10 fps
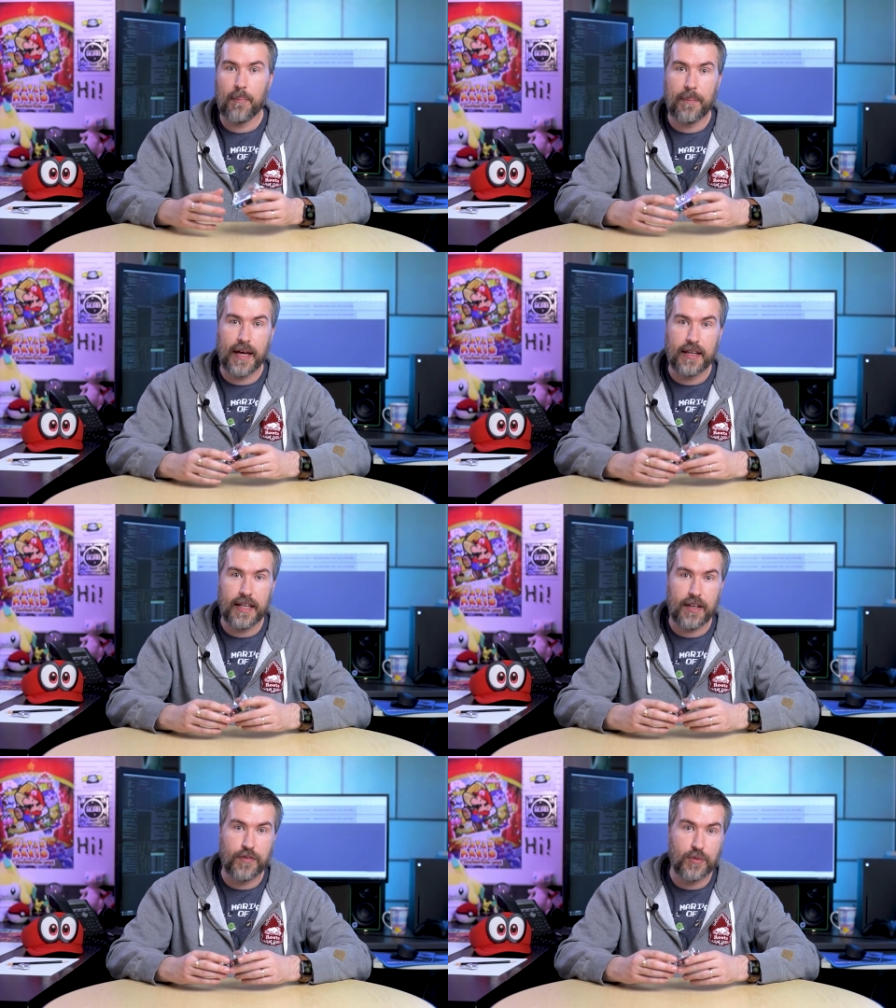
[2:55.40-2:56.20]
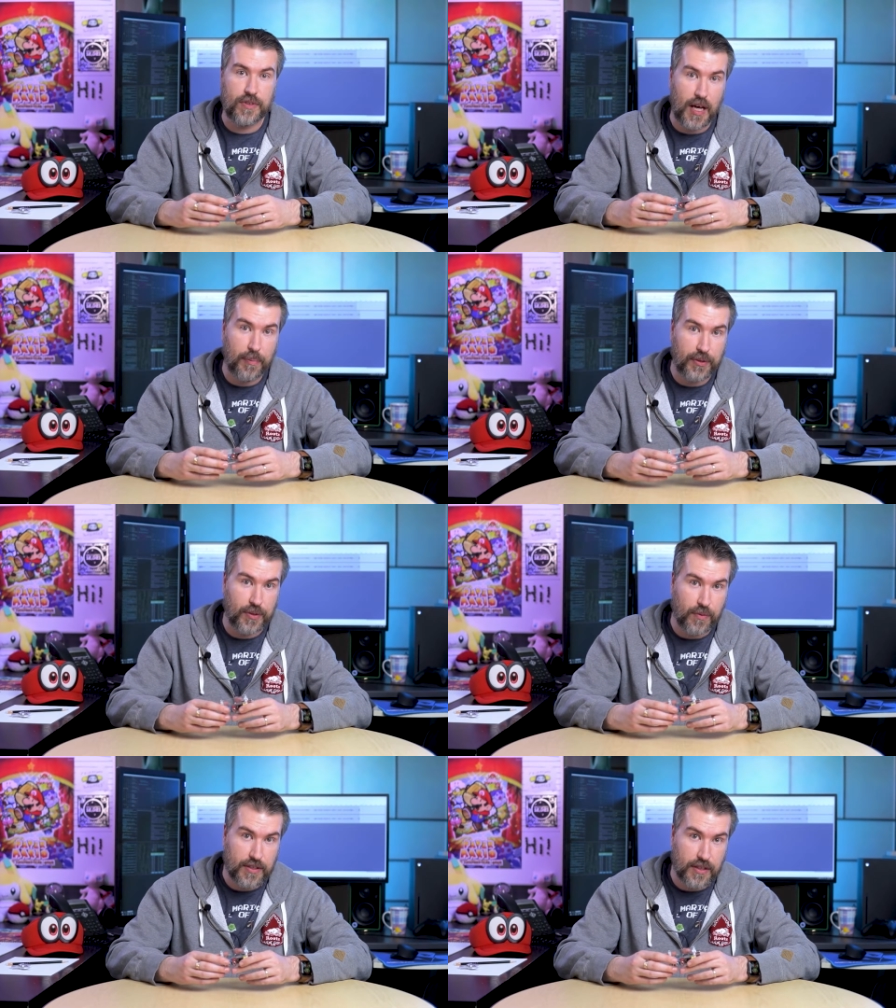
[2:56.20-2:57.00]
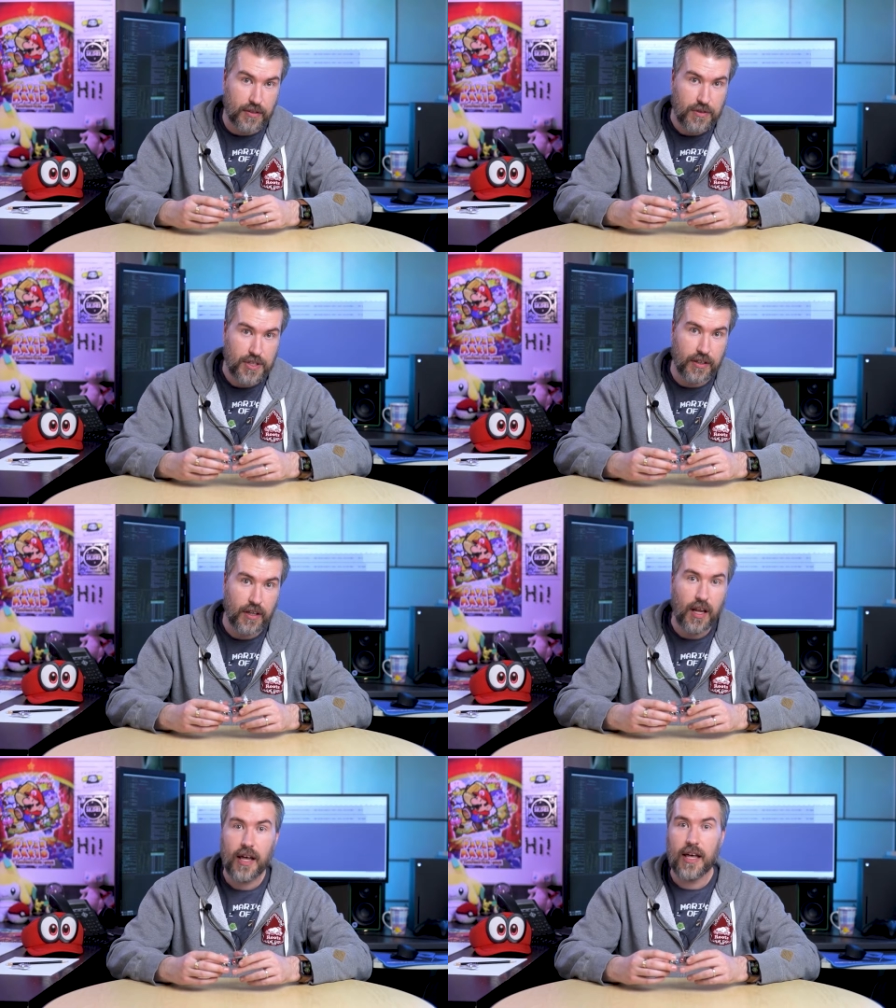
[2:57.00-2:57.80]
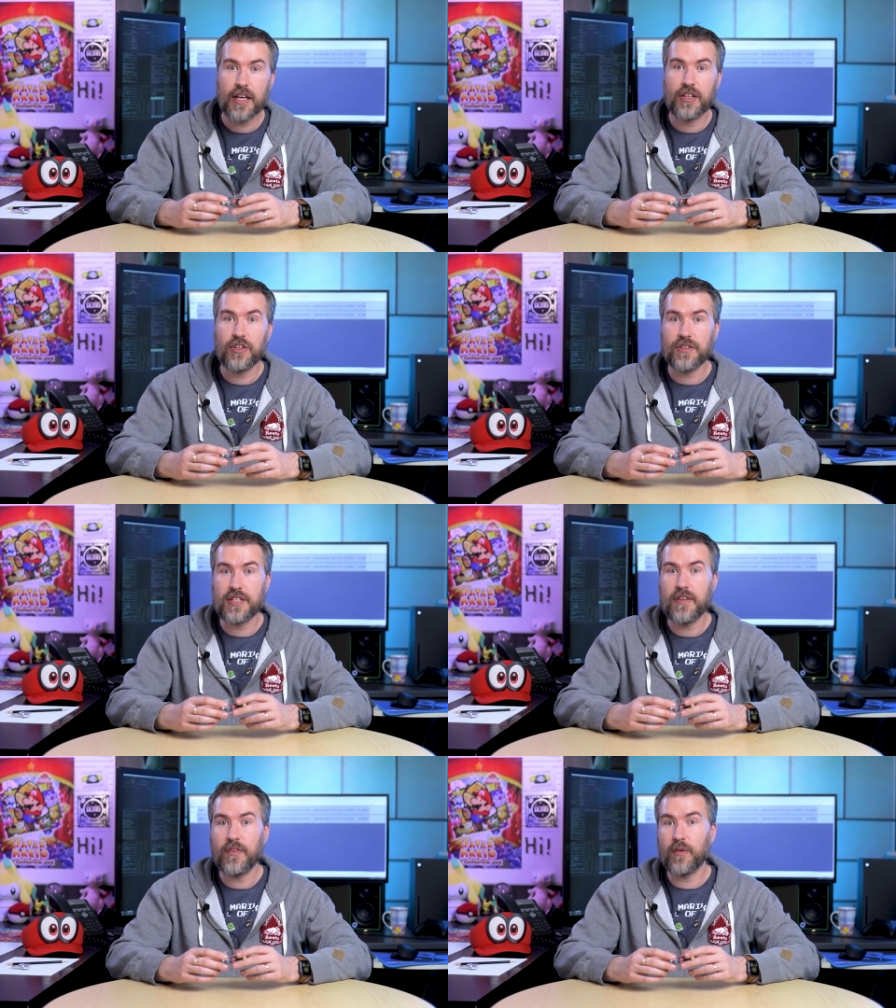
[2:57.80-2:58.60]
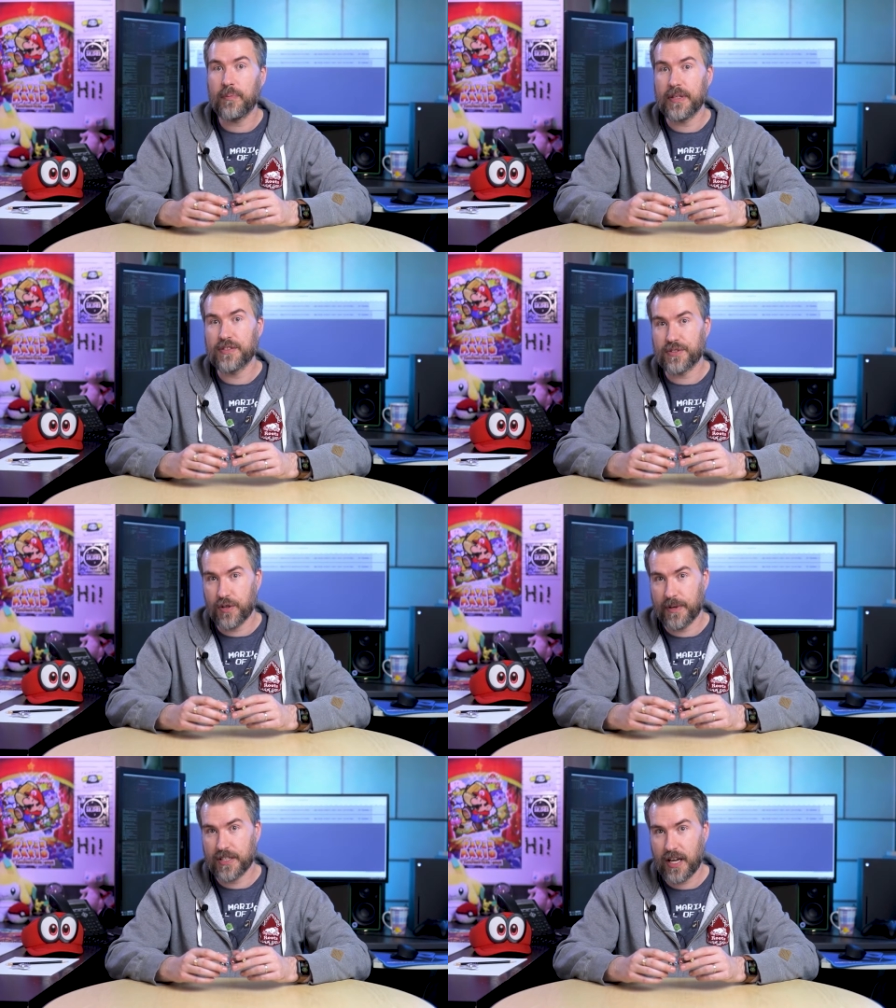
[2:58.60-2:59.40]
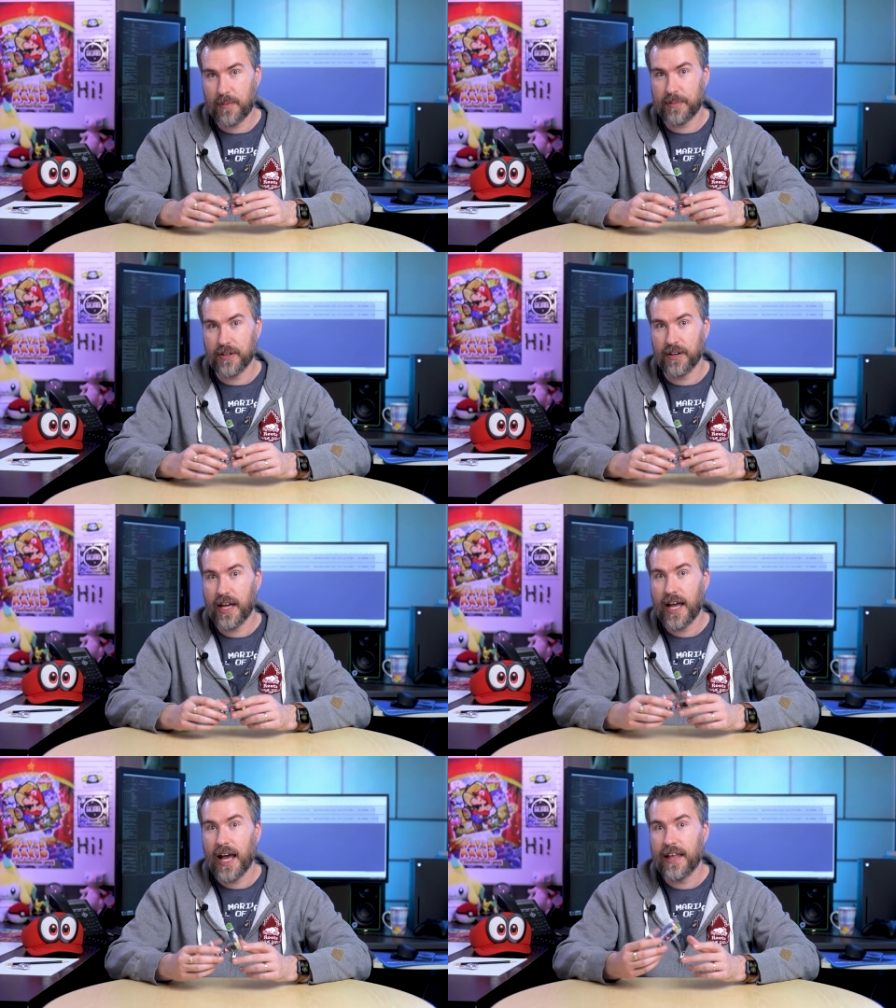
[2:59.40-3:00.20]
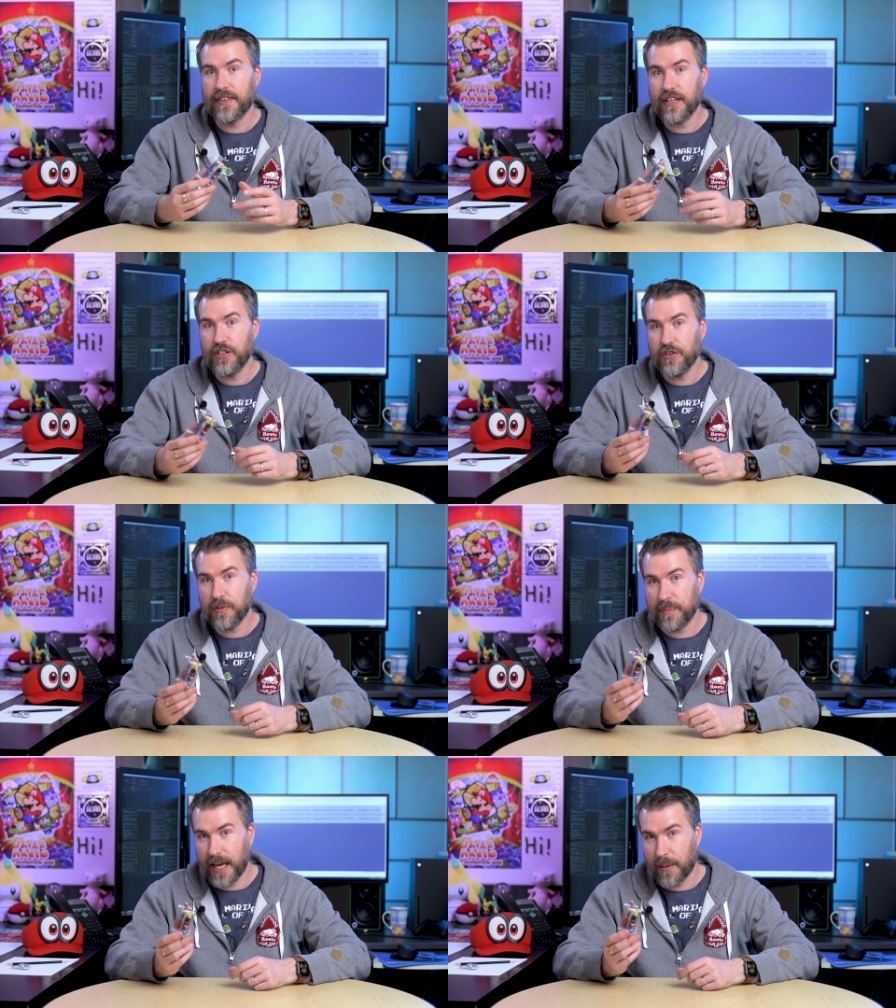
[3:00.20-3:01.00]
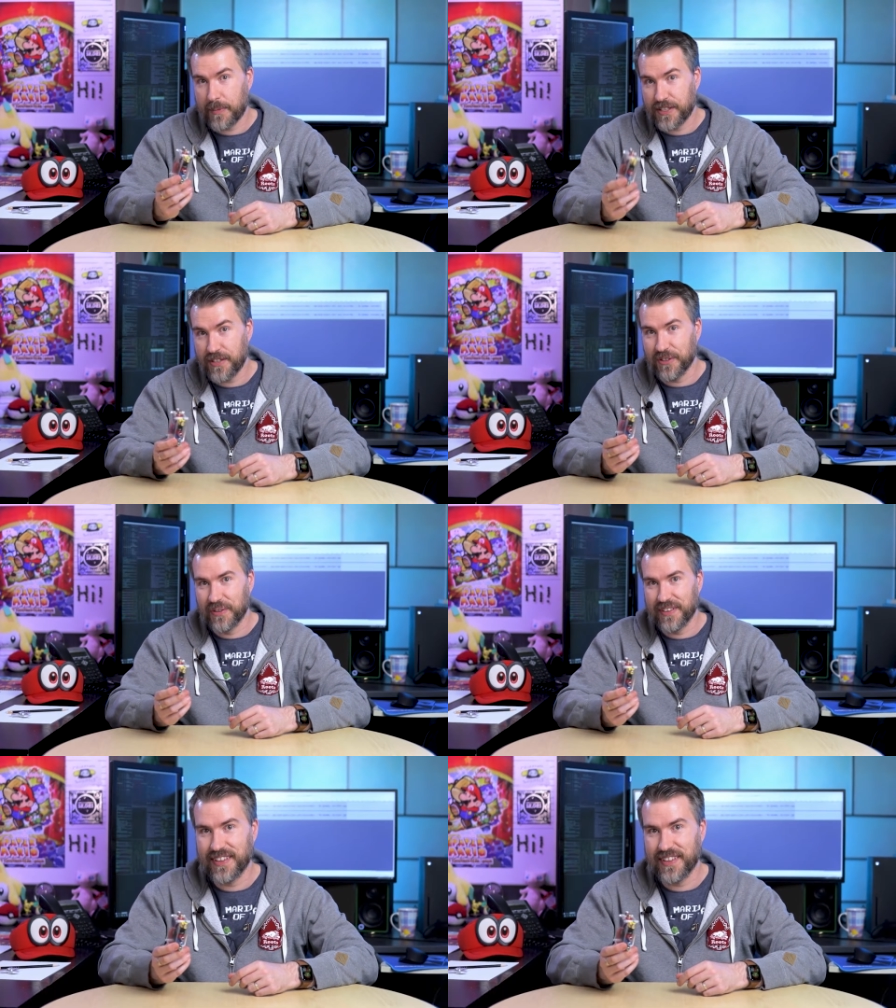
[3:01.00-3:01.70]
But if you doubled the resolution, your TV would be so much happier, and then you could be happy too.